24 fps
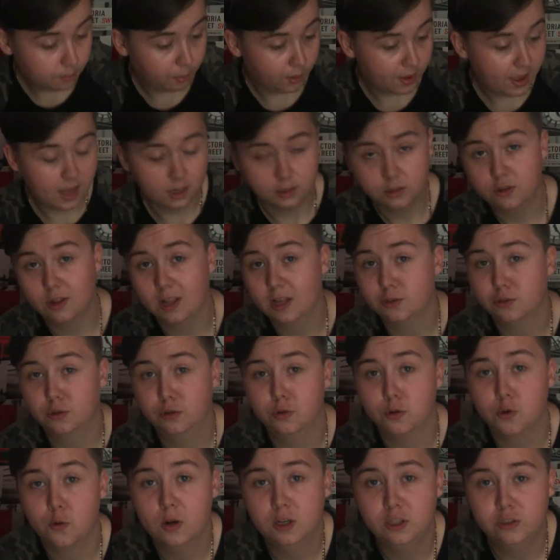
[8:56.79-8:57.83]
But yeah, so that's
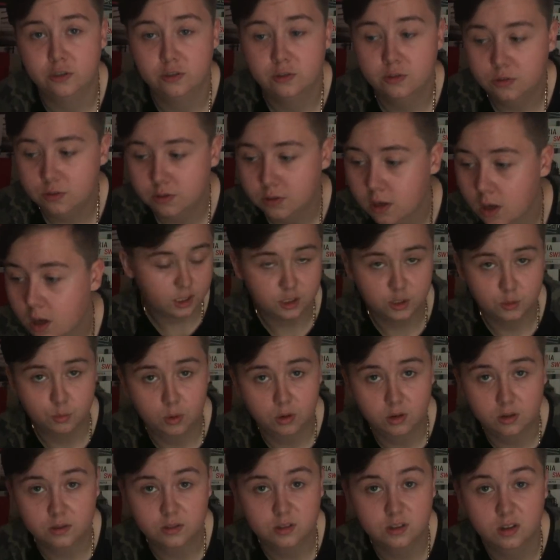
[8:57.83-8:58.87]
all the questions. I just
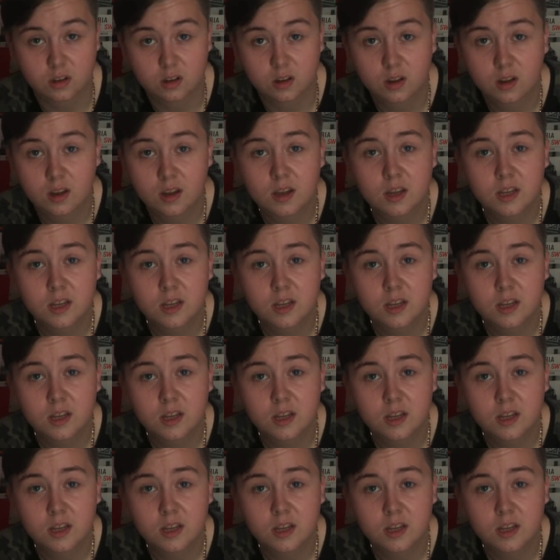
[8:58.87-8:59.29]
wanted to